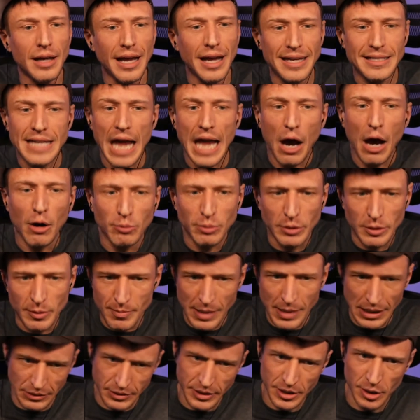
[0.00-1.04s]
As Albert
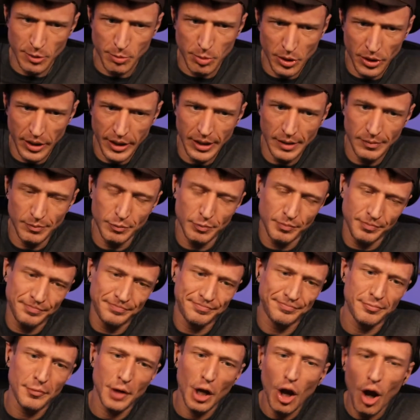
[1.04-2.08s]
Meltzer put it,
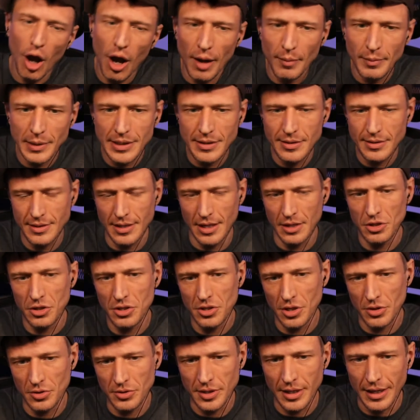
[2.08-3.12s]
common sense
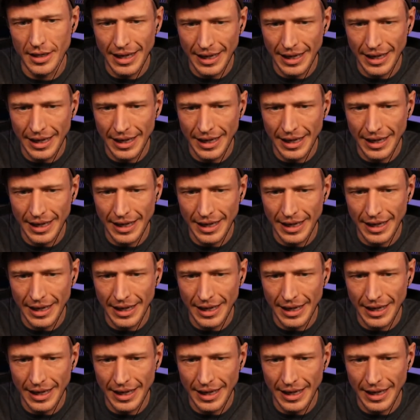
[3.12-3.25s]
shows that